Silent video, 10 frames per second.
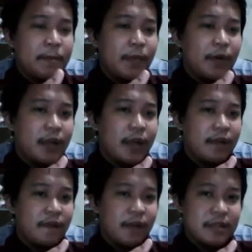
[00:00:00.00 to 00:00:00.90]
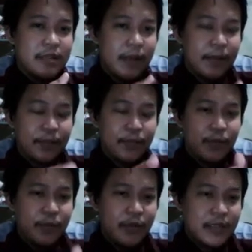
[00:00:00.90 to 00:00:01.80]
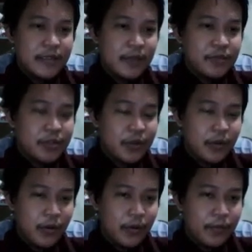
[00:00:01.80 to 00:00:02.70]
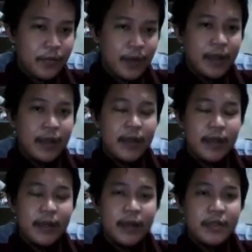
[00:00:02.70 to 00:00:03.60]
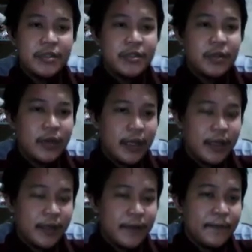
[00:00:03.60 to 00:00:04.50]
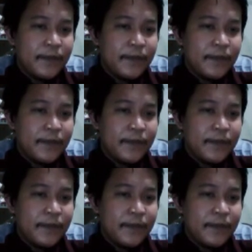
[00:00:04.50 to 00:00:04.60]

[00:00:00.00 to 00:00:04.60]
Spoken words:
okay, putting some soap and soaking